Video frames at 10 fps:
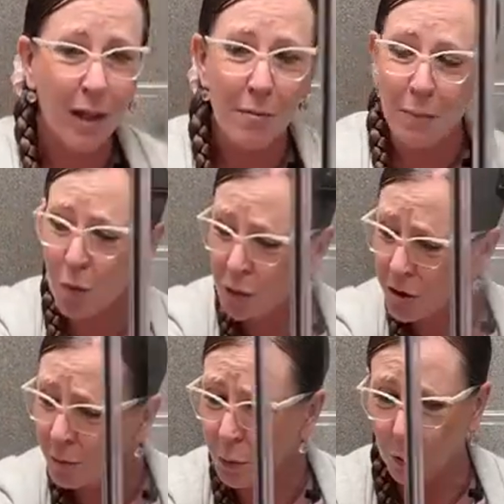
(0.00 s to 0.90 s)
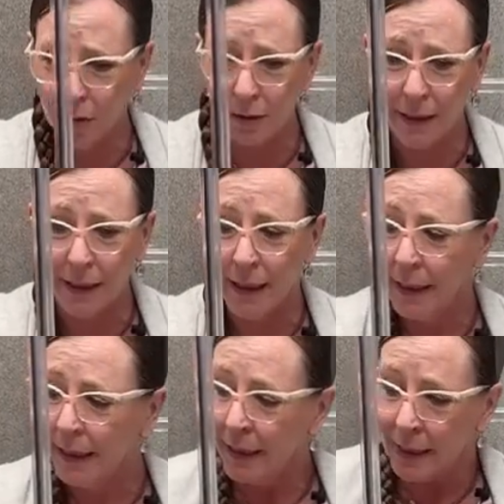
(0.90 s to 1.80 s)
But most importantly,
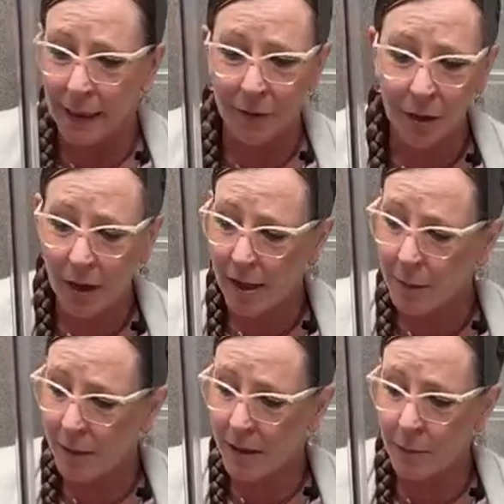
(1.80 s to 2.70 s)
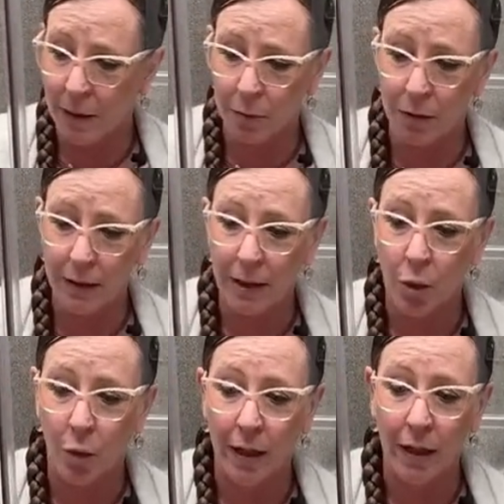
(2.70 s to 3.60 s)
if your husband's being really
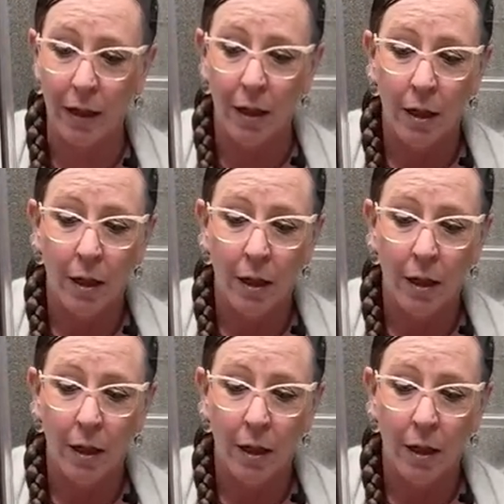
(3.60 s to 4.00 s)
annoying,